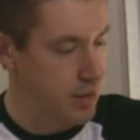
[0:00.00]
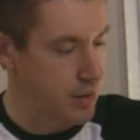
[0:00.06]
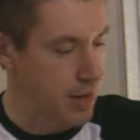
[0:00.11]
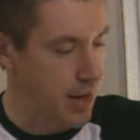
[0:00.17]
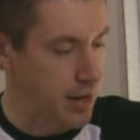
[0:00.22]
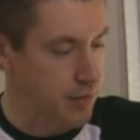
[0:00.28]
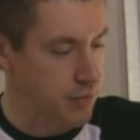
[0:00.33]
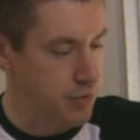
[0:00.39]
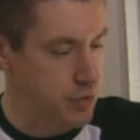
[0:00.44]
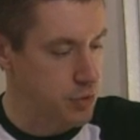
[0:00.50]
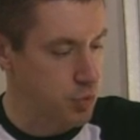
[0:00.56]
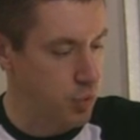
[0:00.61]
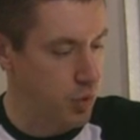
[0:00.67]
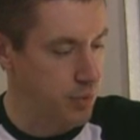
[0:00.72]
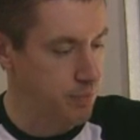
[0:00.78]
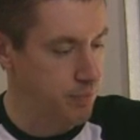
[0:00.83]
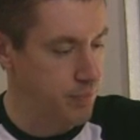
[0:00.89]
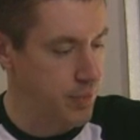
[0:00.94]
like this
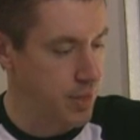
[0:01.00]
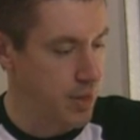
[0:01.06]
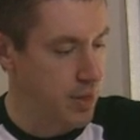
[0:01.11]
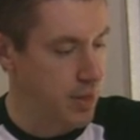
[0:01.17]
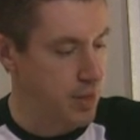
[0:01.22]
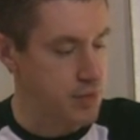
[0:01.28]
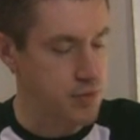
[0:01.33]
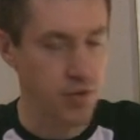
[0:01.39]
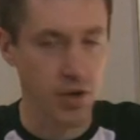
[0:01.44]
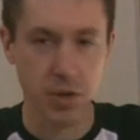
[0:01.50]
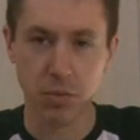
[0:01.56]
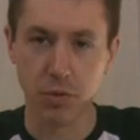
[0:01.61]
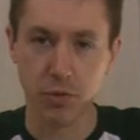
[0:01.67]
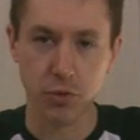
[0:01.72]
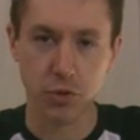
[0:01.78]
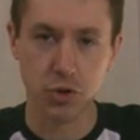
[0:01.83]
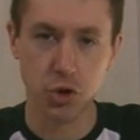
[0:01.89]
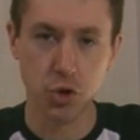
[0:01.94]
one is
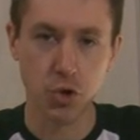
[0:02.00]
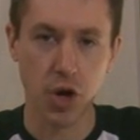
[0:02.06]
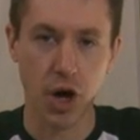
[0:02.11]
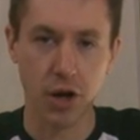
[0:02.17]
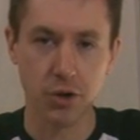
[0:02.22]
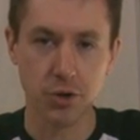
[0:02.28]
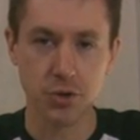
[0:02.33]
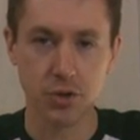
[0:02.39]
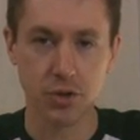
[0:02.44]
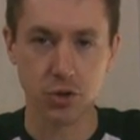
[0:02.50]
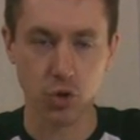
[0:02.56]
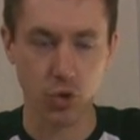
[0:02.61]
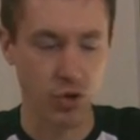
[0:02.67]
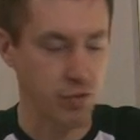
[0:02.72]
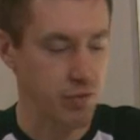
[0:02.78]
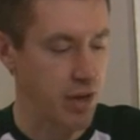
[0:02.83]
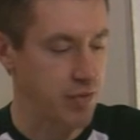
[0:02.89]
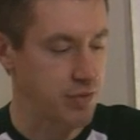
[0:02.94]
available for
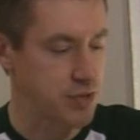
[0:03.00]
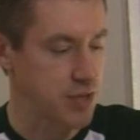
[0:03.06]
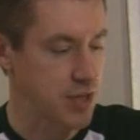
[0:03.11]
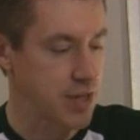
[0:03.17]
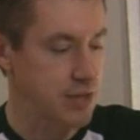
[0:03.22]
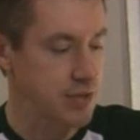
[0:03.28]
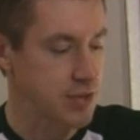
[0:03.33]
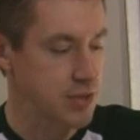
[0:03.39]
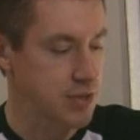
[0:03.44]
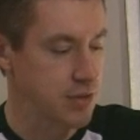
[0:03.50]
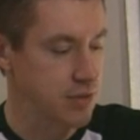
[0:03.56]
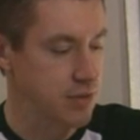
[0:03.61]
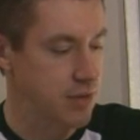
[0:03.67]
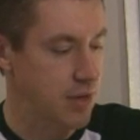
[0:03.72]
$2.25.